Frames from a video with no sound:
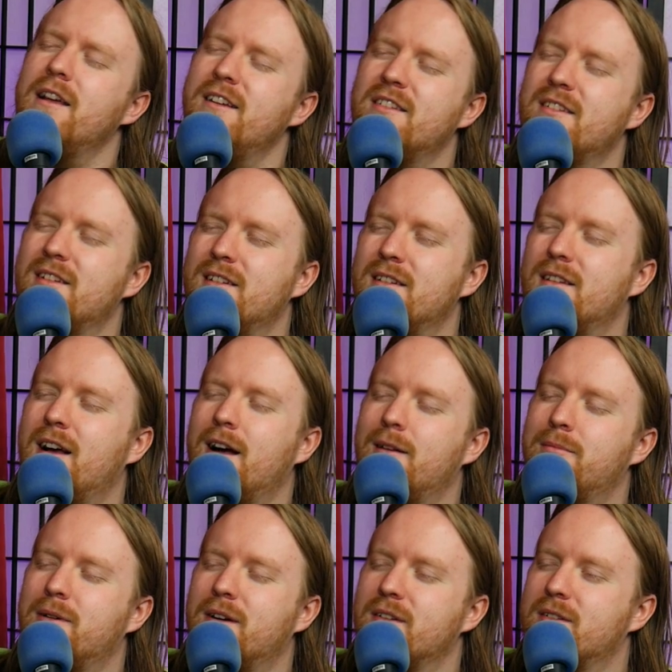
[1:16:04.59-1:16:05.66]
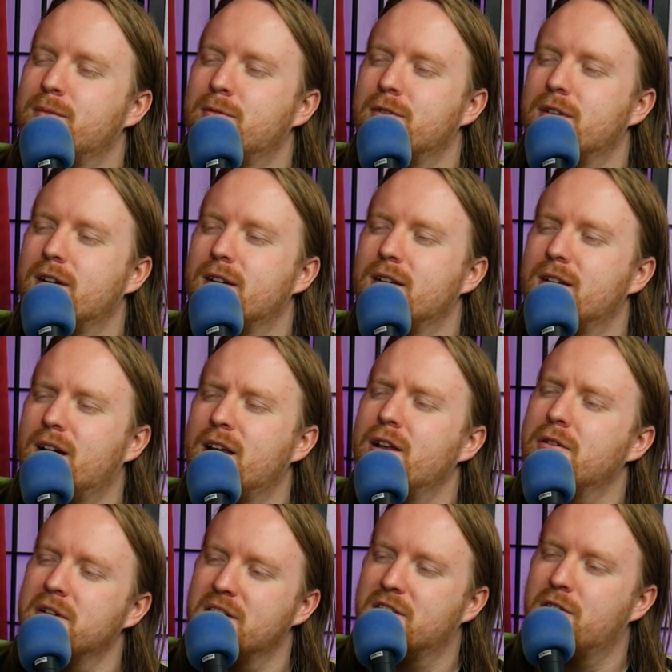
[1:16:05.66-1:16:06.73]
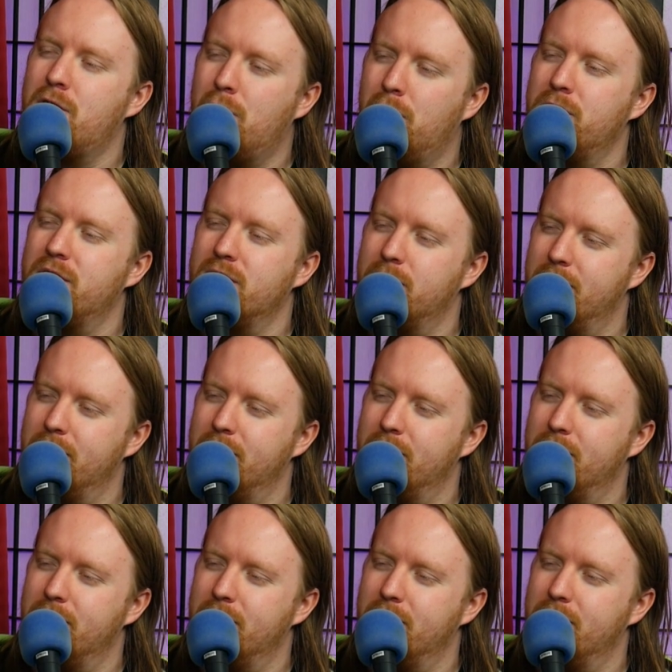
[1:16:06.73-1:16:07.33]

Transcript: is it not possible to? I know it gets cold in the